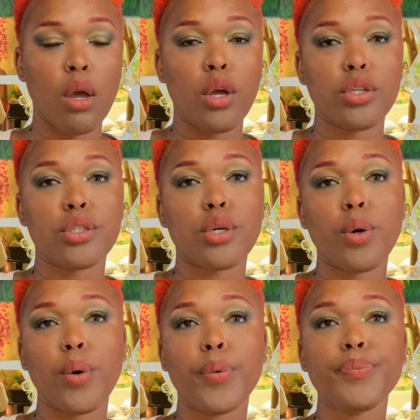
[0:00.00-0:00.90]

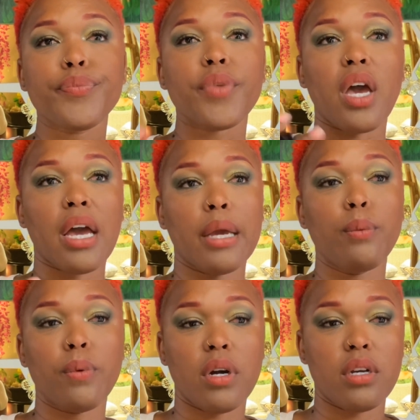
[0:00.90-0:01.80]
So I
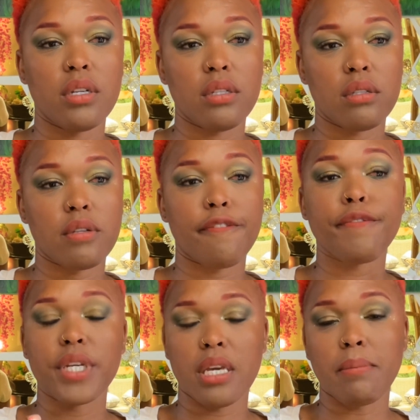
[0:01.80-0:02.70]
was
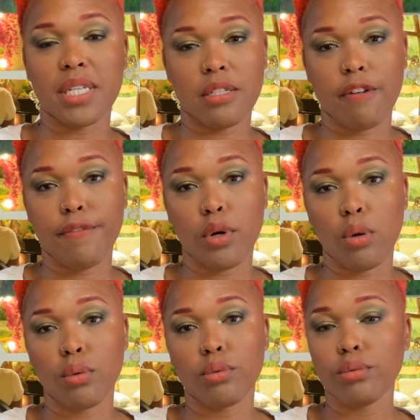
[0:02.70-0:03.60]
freaking myself
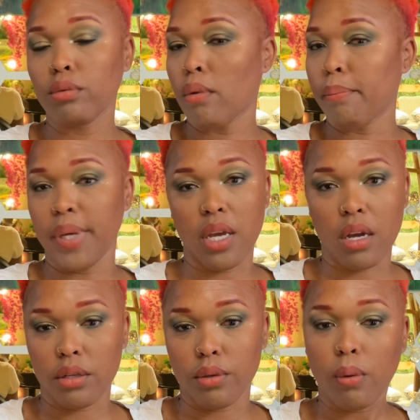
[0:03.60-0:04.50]
out
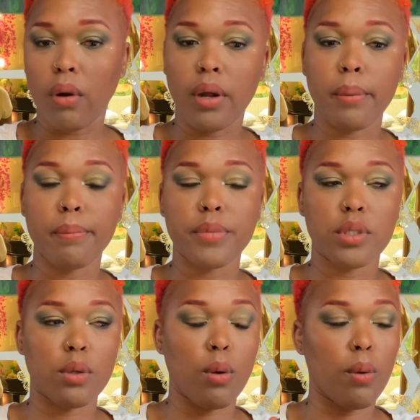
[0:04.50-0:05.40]
beyond norm.
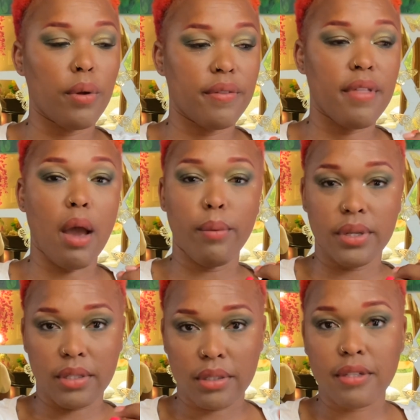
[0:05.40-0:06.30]
So that
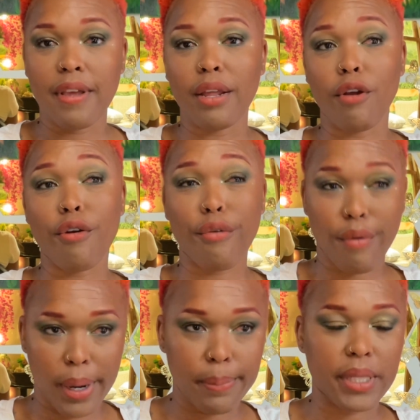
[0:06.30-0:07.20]
was
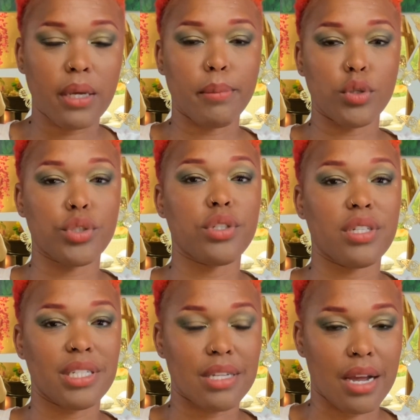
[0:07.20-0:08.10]
incredibly
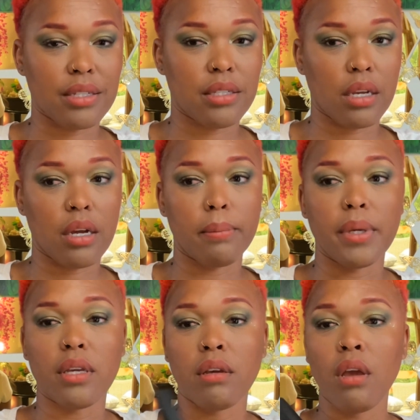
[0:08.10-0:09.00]
emotionally taxing on
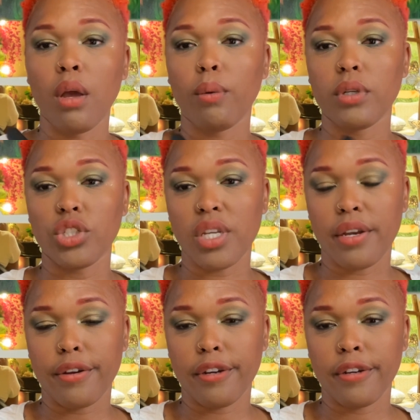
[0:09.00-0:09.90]
me when she had
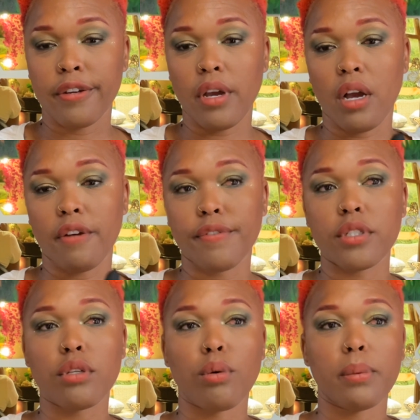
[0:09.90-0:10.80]
her
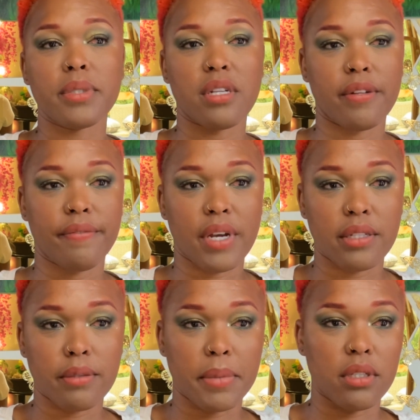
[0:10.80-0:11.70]
frontal orbital
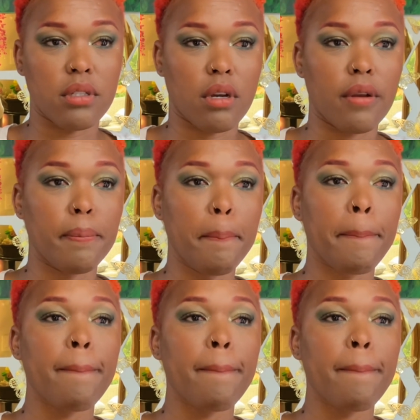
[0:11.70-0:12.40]
advancement done.